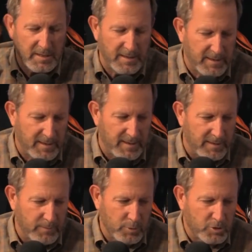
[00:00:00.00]

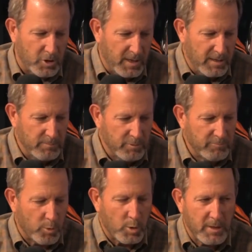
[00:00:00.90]
Okay. We're trying to
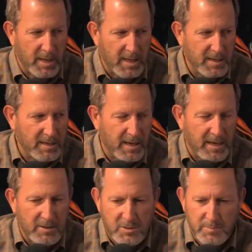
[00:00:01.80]
move more of that in
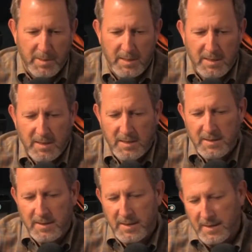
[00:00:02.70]
house, but
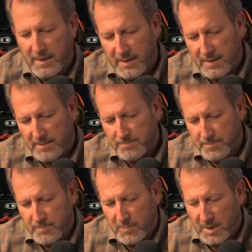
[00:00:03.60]

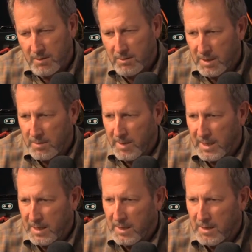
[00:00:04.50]
little
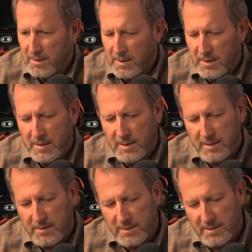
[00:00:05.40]
by little.
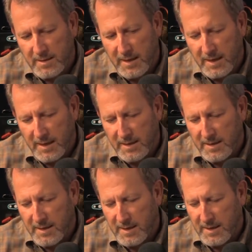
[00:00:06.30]

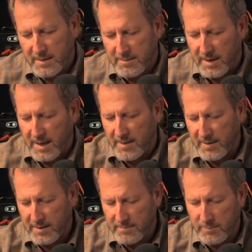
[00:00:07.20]
And
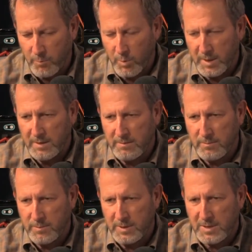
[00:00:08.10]

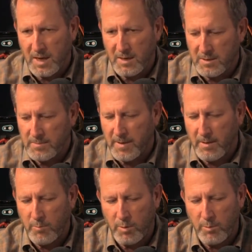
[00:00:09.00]
we talked to them
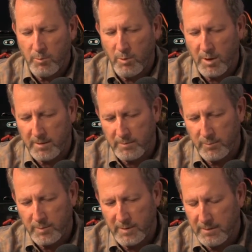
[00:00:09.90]
about what we want.
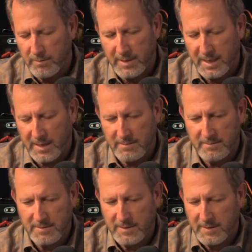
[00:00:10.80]
We had,
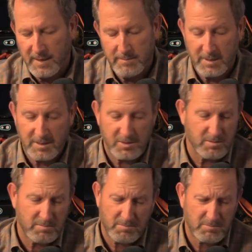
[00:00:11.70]
this
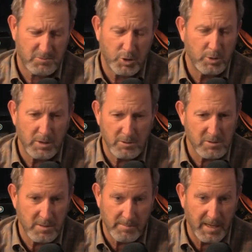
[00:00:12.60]
is 2
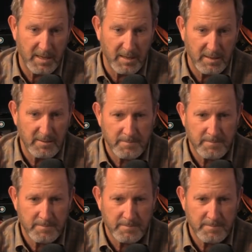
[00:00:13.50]
years in the making.